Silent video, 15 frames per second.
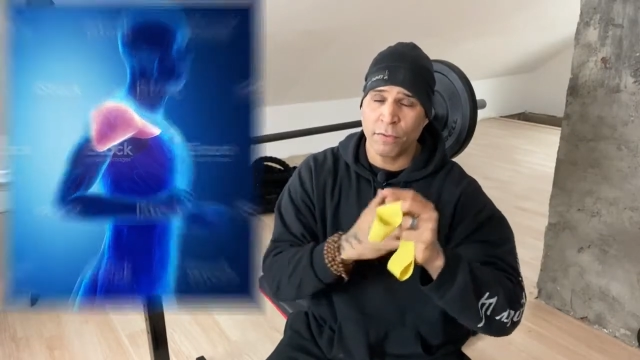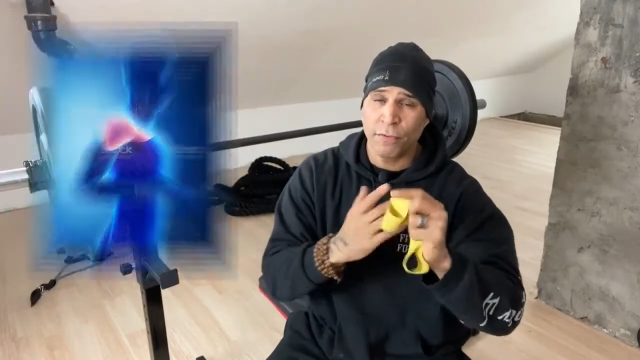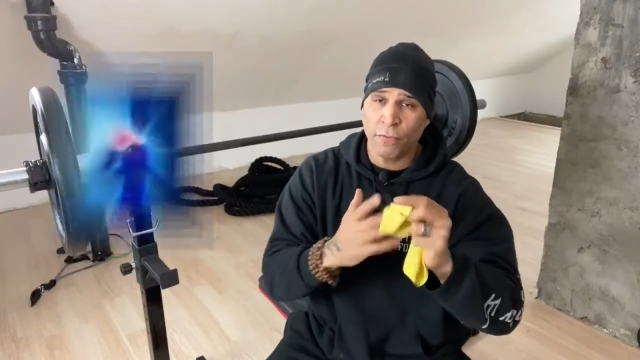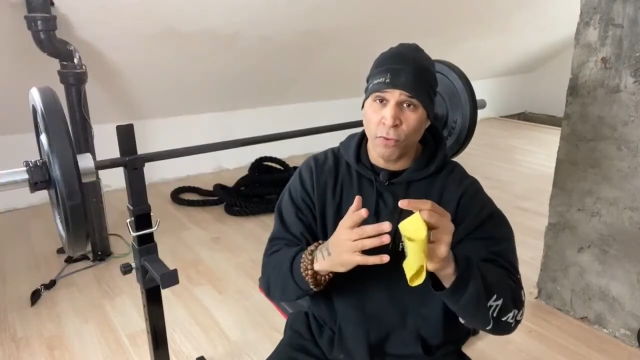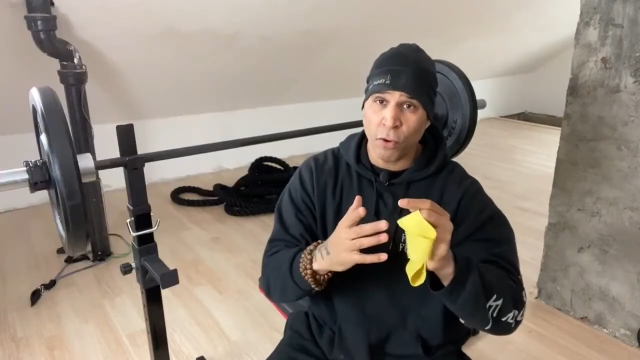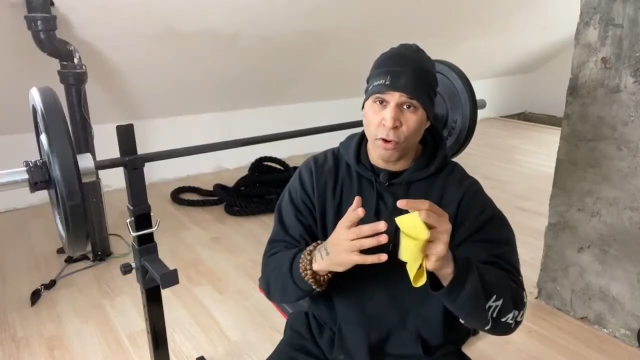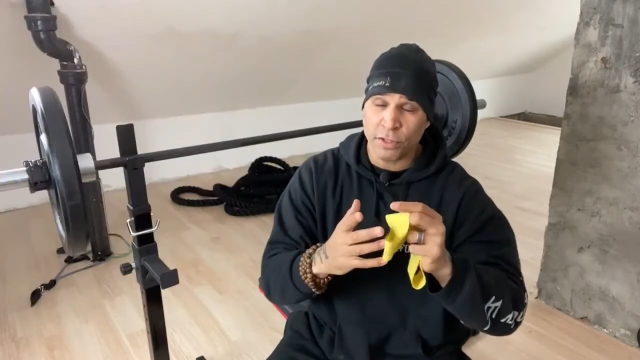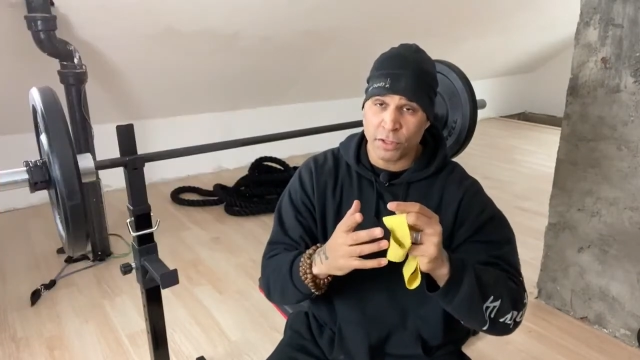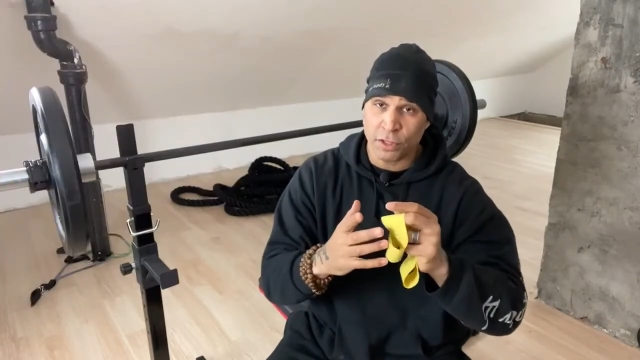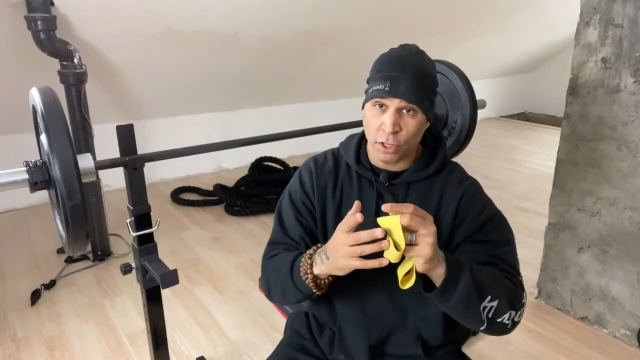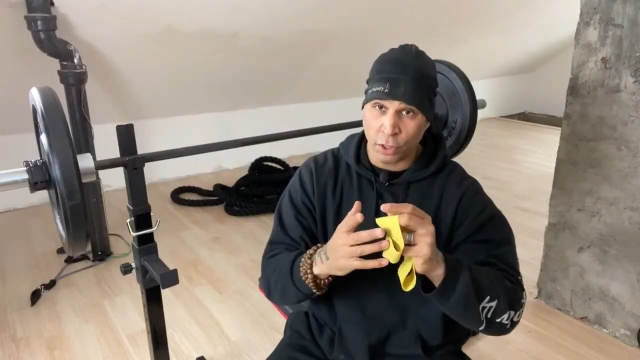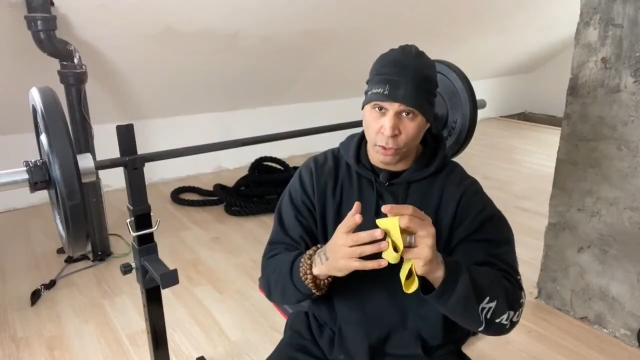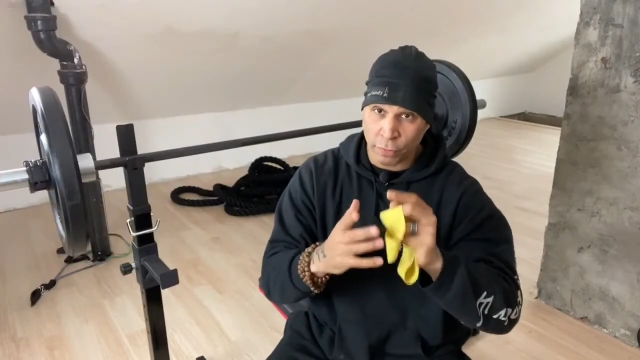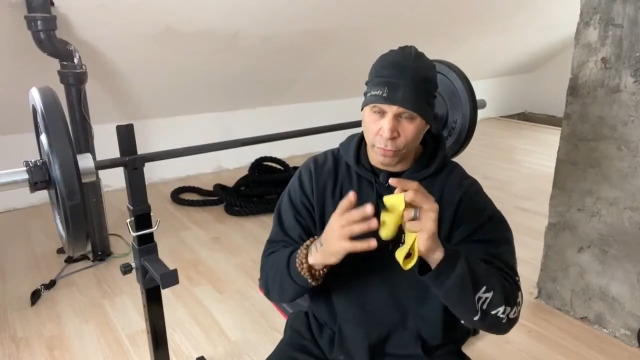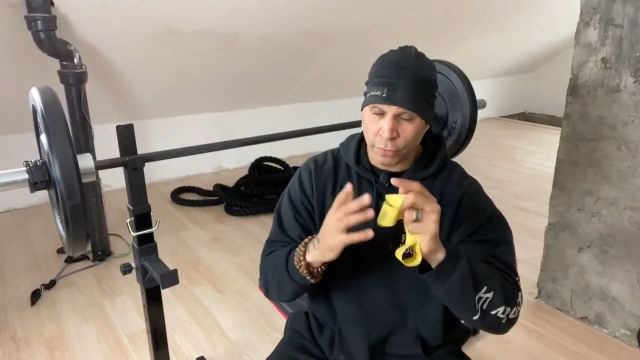force
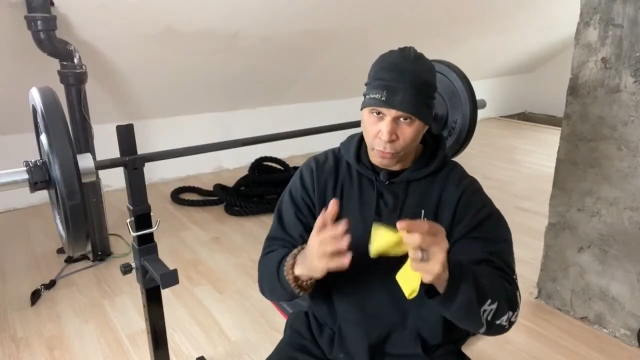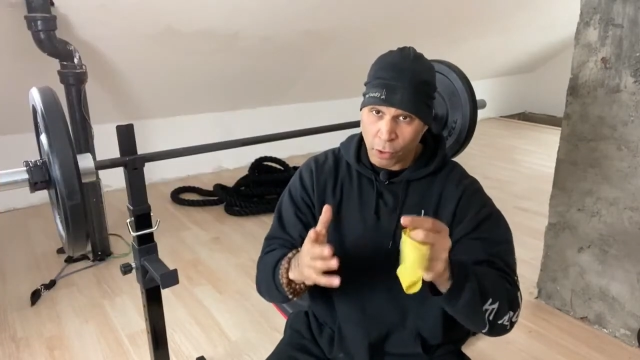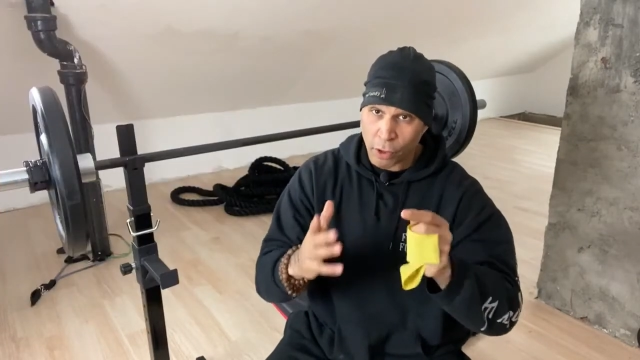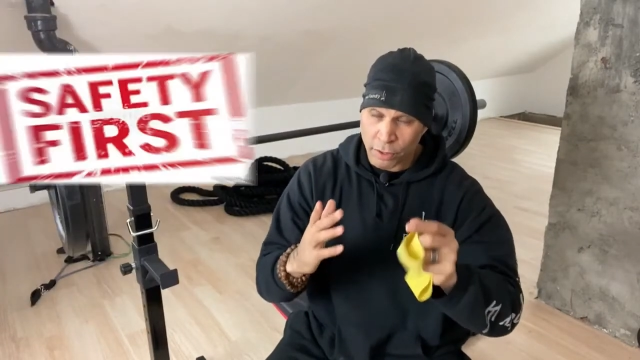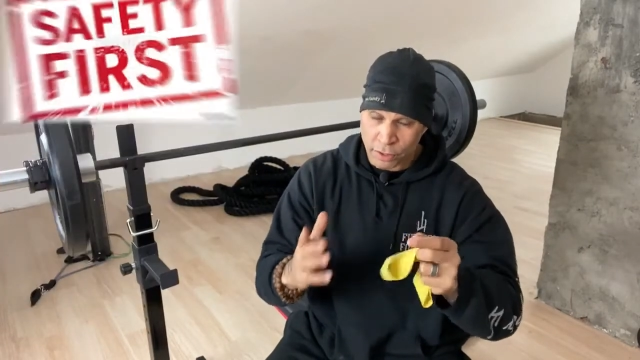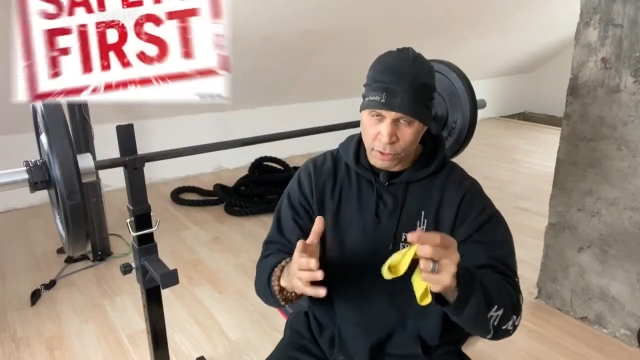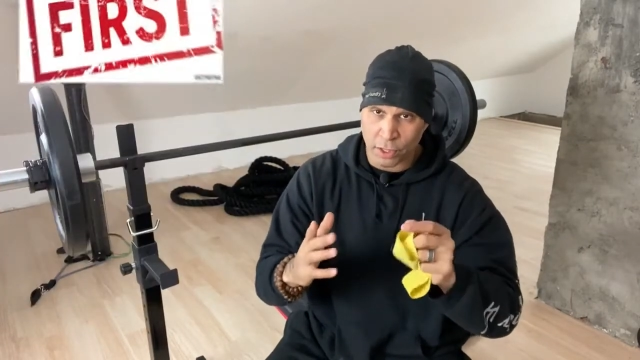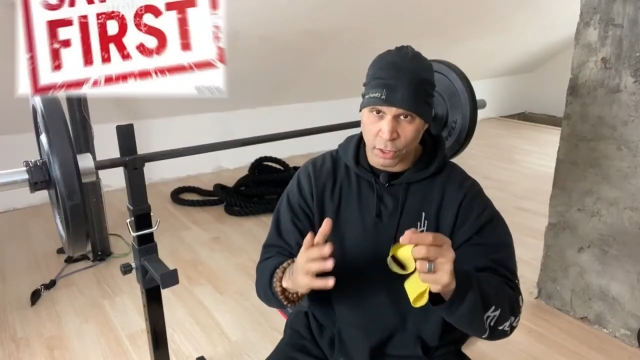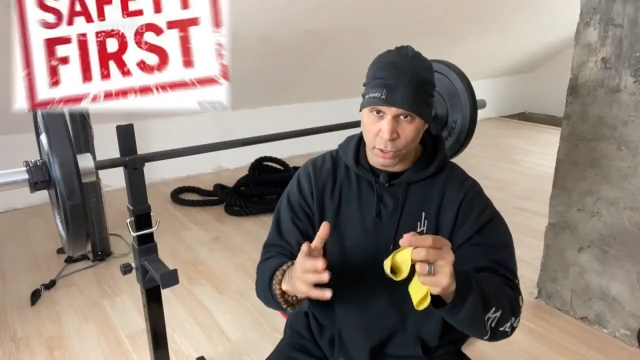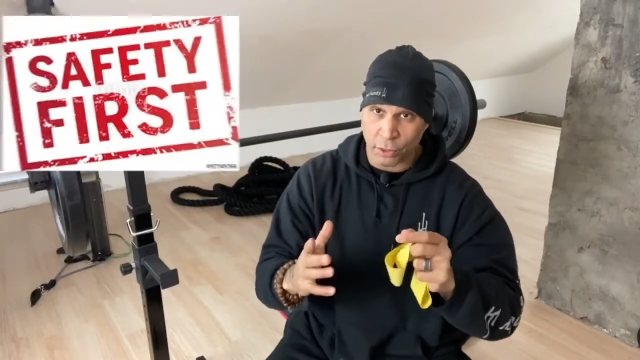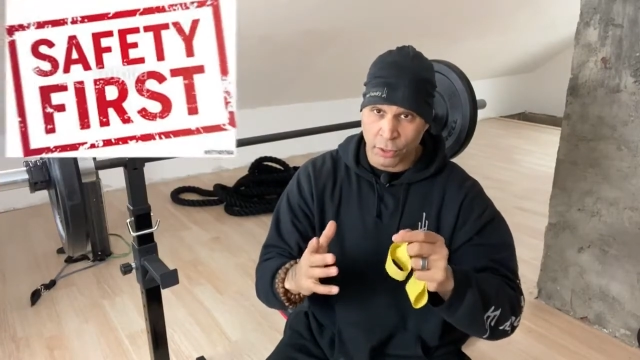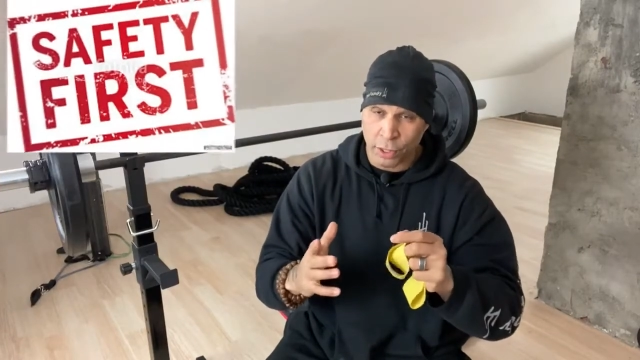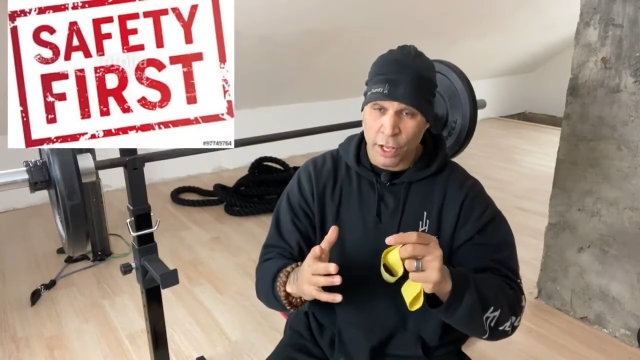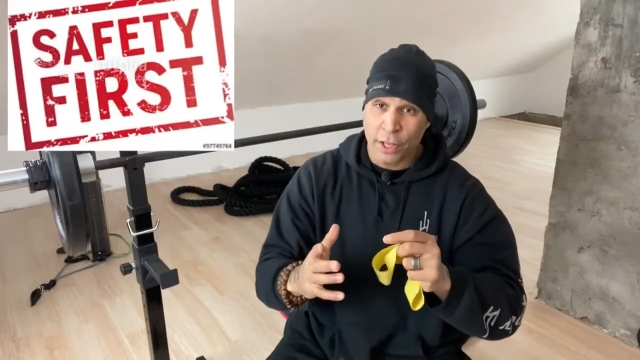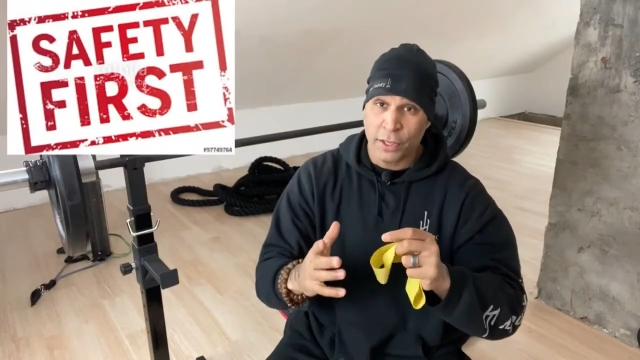you